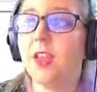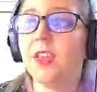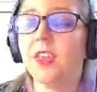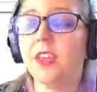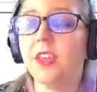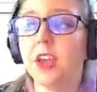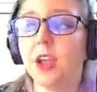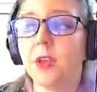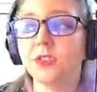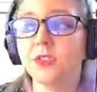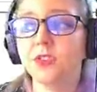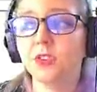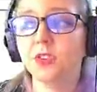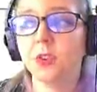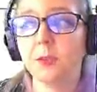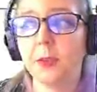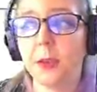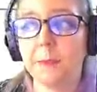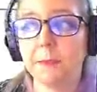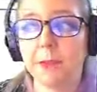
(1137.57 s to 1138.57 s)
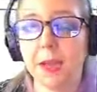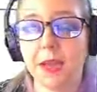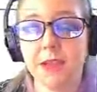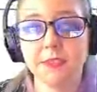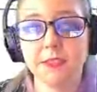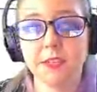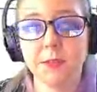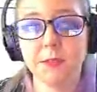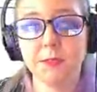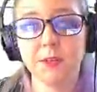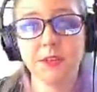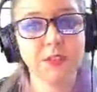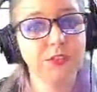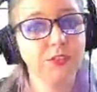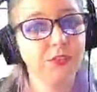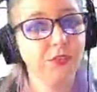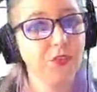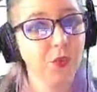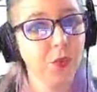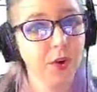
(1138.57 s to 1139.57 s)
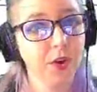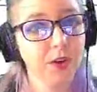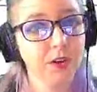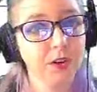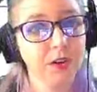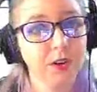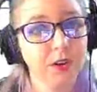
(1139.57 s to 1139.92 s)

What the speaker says: Then I was told my mass number is 4.